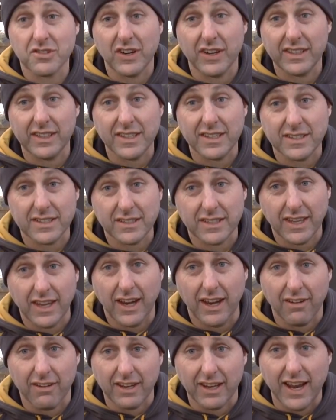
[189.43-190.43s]
trading his
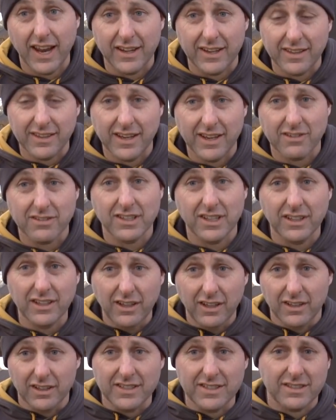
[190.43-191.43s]
gear, and he had in there. I was like,
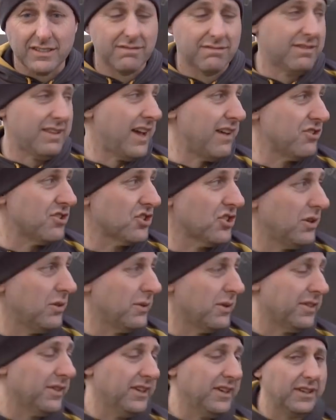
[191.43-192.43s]
oh, let's have a shot
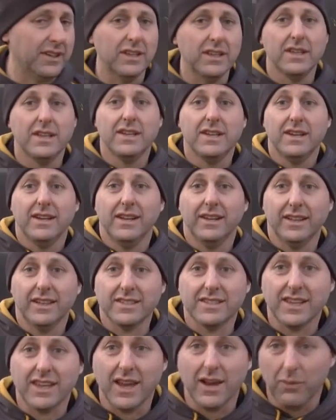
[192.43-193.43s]
with it.
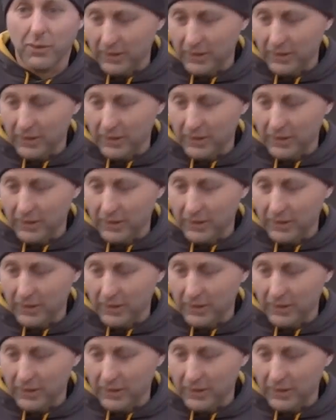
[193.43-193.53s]
Let's see how